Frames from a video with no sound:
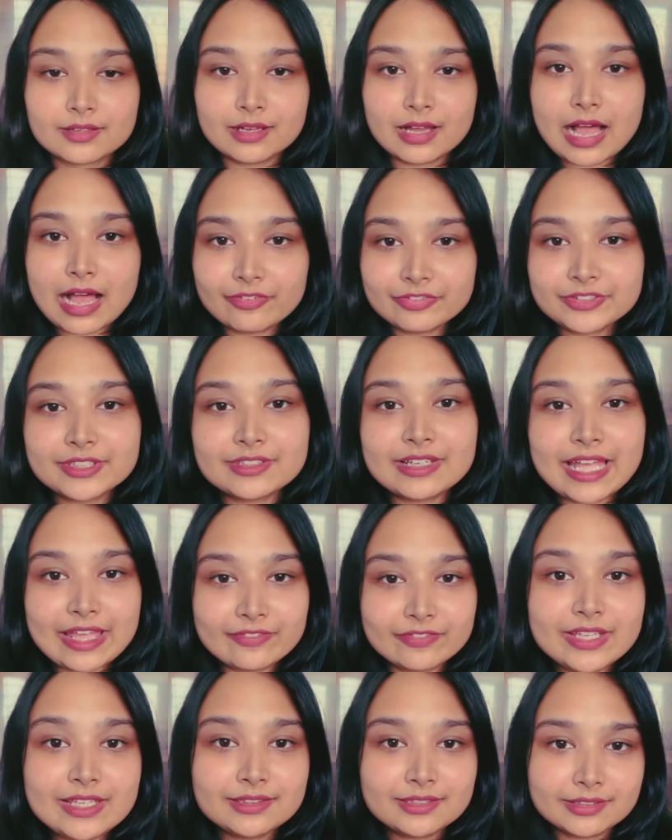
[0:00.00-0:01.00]
After
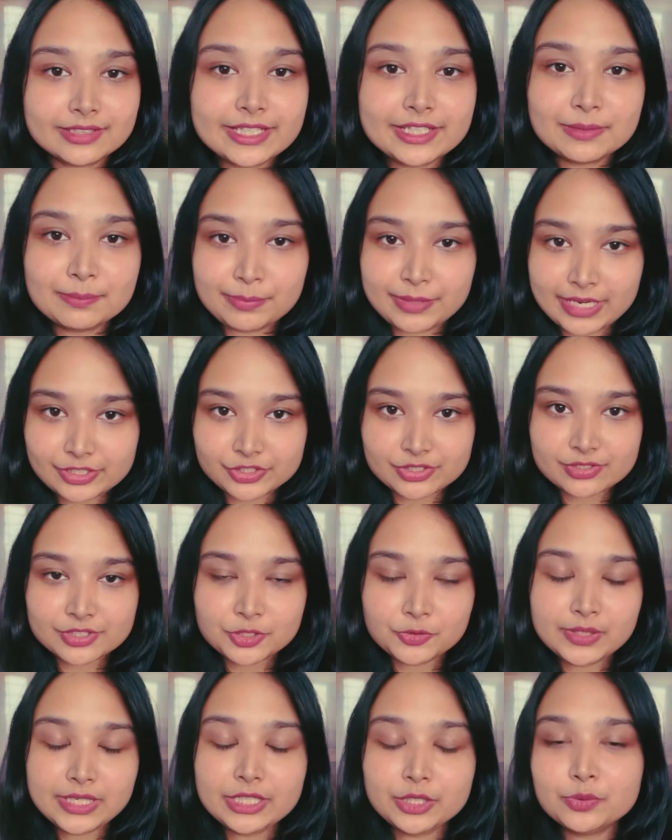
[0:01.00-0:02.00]
every 30 compressions, you
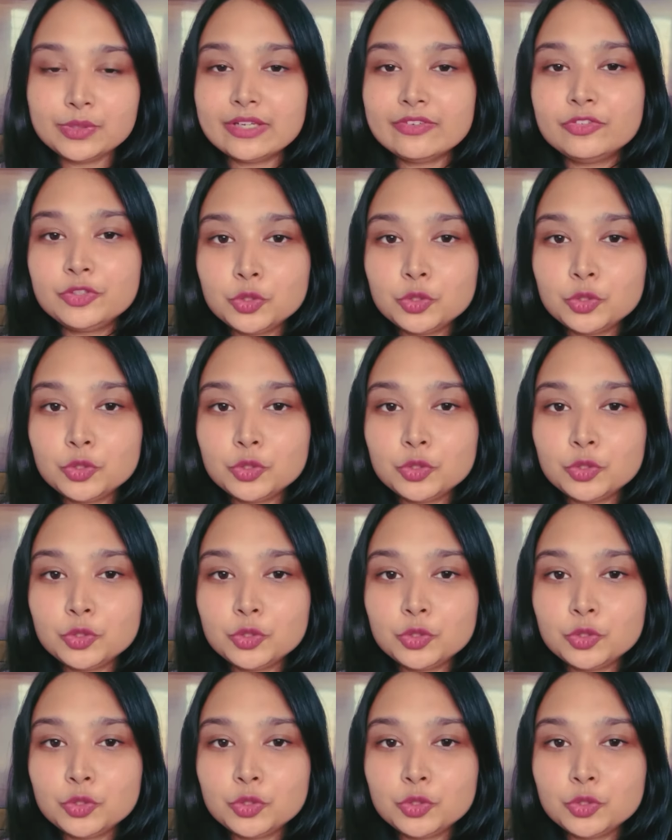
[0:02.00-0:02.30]
need to give